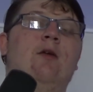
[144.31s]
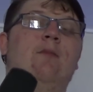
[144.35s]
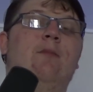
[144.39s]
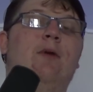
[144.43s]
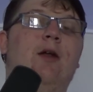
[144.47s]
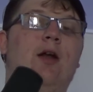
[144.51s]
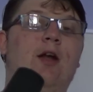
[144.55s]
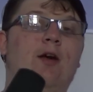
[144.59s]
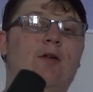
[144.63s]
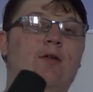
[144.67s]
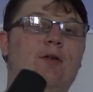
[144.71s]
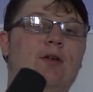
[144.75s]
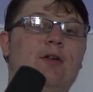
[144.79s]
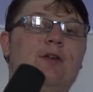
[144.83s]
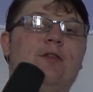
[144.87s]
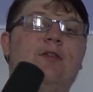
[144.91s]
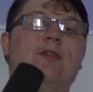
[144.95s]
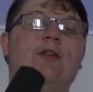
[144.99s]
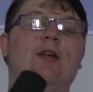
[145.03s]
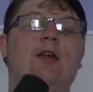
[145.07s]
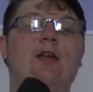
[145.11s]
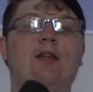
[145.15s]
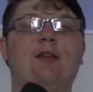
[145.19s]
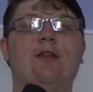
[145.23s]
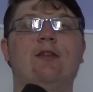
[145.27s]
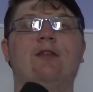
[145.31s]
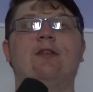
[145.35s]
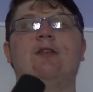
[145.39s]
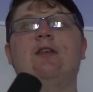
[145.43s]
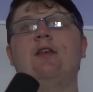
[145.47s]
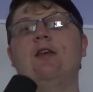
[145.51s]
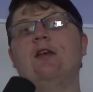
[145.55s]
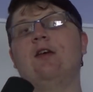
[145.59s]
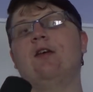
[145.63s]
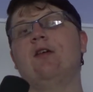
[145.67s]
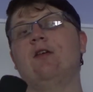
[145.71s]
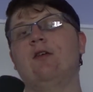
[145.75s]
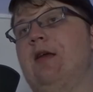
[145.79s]
But I want to say this
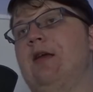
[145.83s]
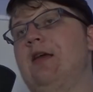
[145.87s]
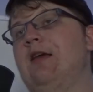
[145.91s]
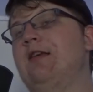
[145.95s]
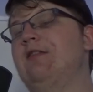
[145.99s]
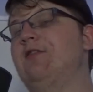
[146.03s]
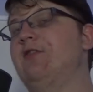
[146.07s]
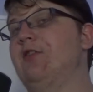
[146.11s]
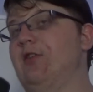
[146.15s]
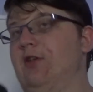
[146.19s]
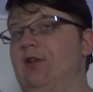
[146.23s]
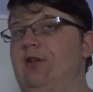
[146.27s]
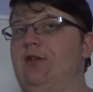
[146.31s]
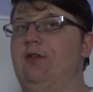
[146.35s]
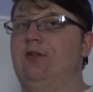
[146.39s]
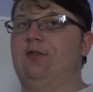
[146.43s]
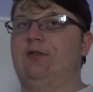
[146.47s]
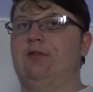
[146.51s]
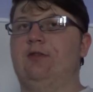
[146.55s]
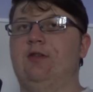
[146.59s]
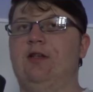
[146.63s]
here, he's not.